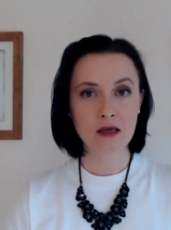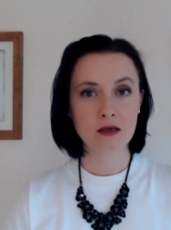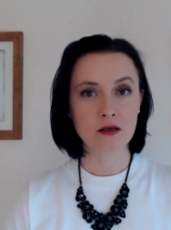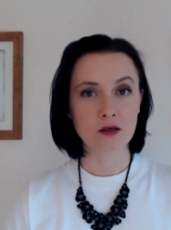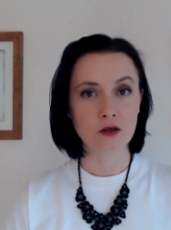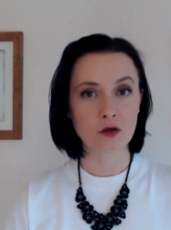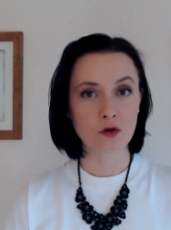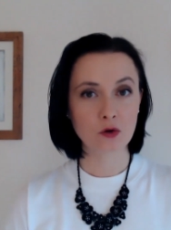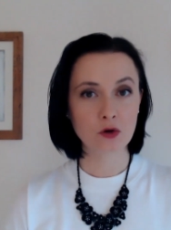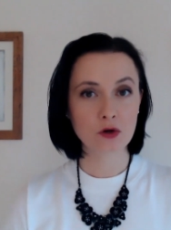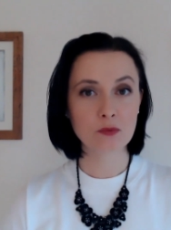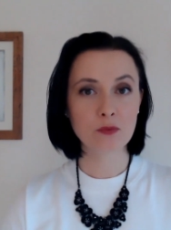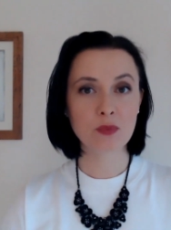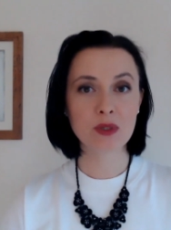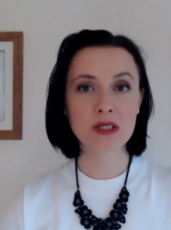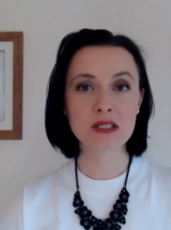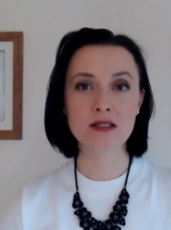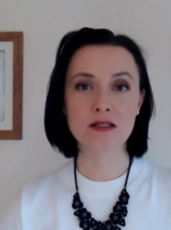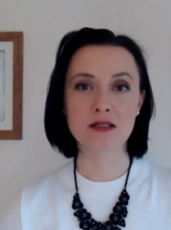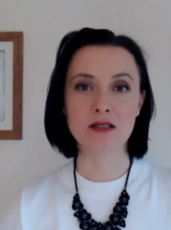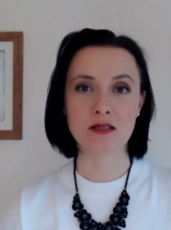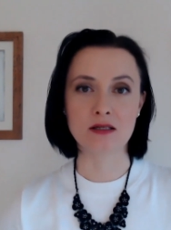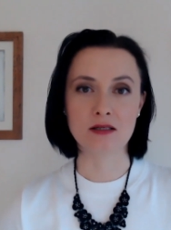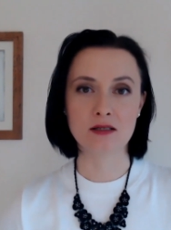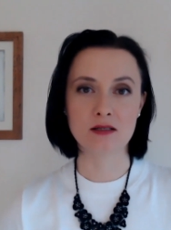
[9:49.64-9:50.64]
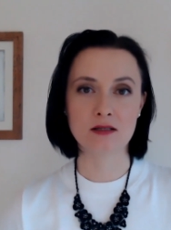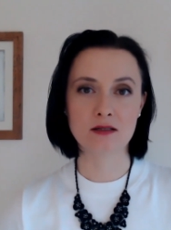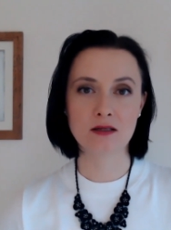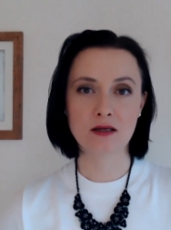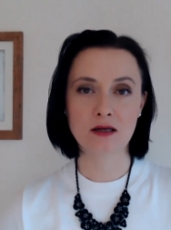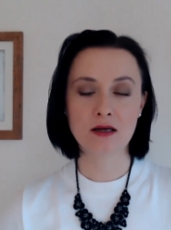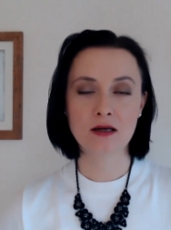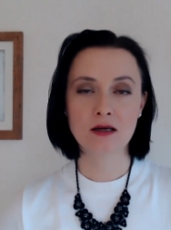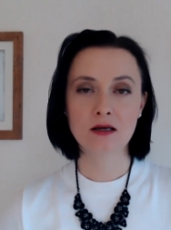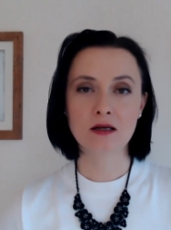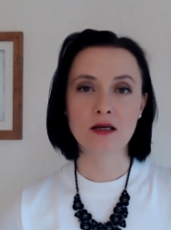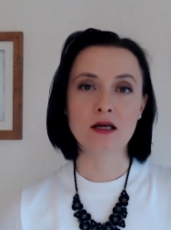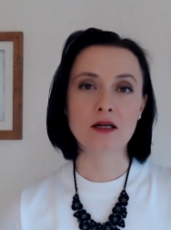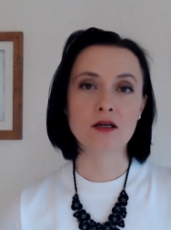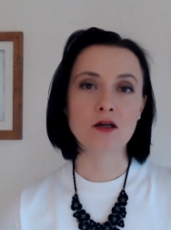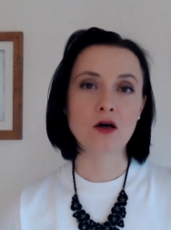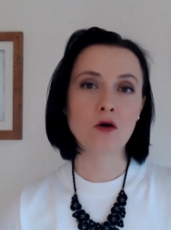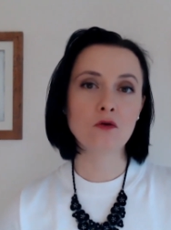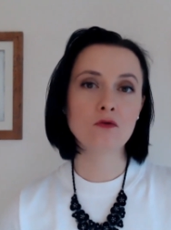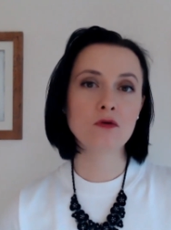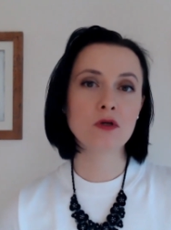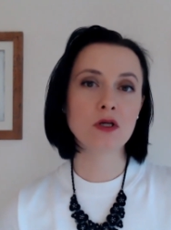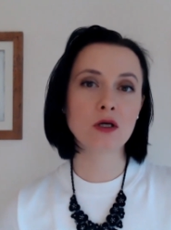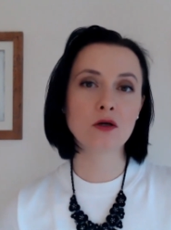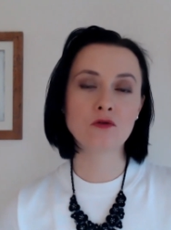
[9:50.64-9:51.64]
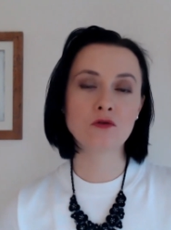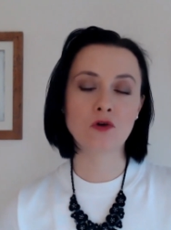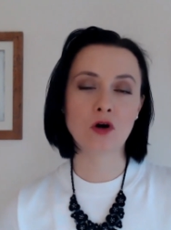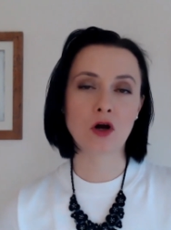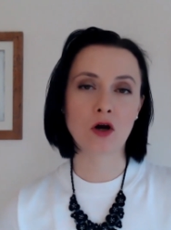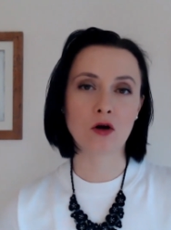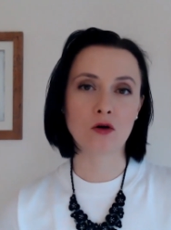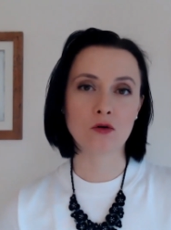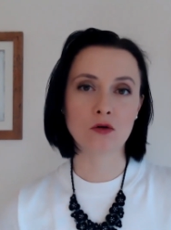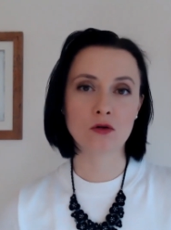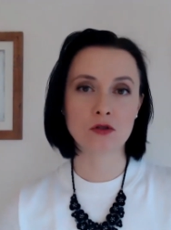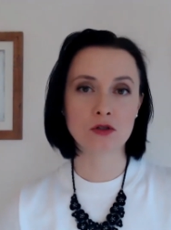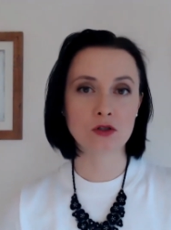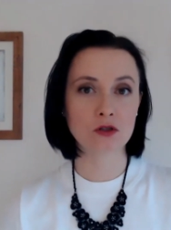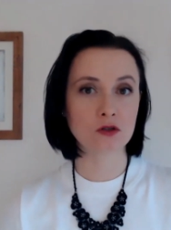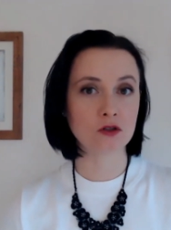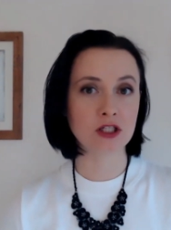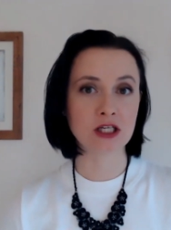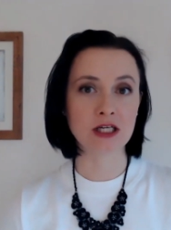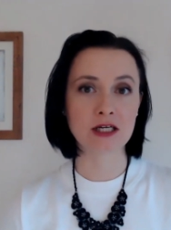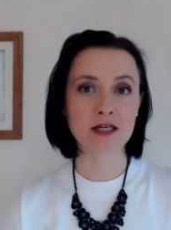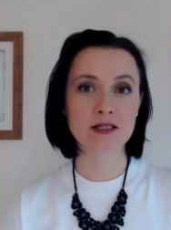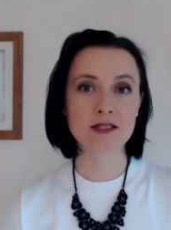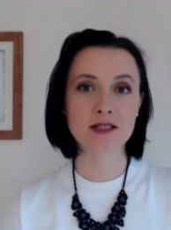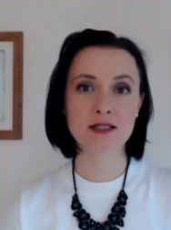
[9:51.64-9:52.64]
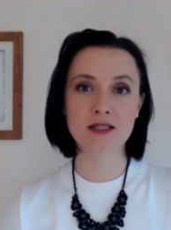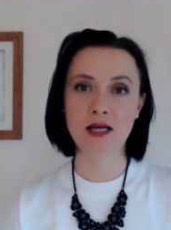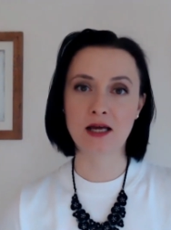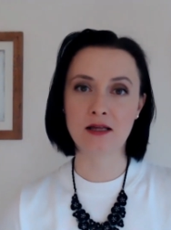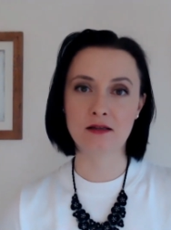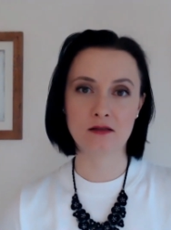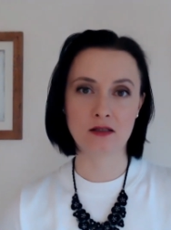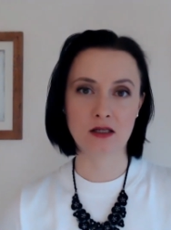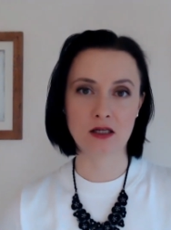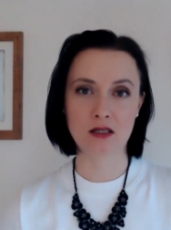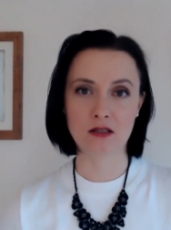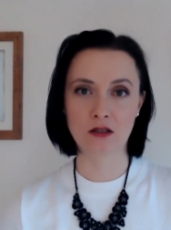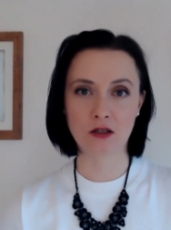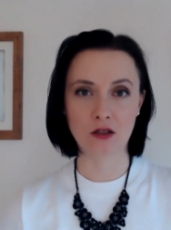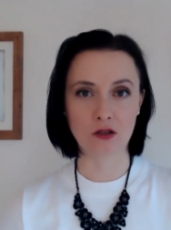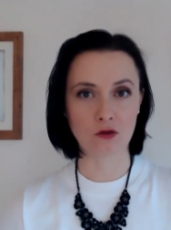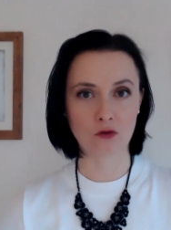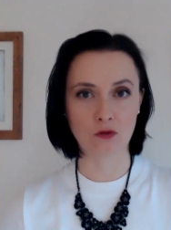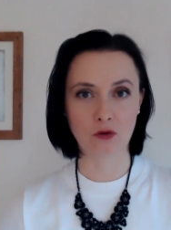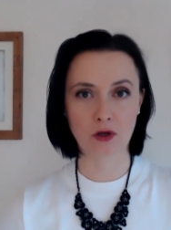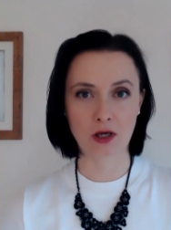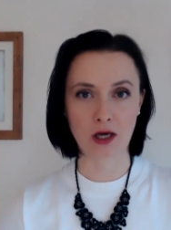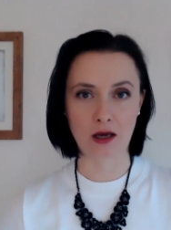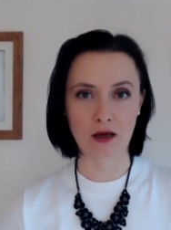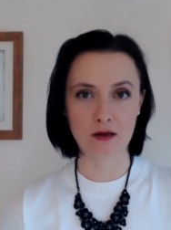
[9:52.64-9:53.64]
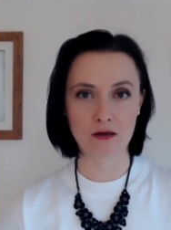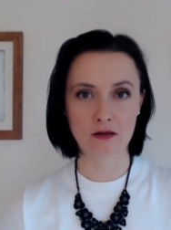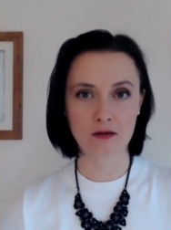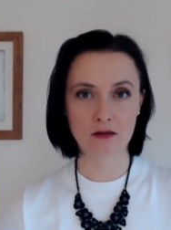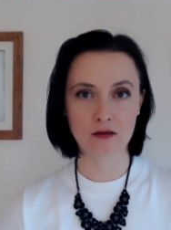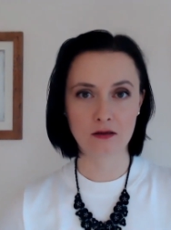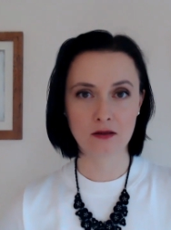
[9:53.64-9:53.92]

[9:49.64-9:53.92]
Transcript: Your business can only grow to the extent that you can.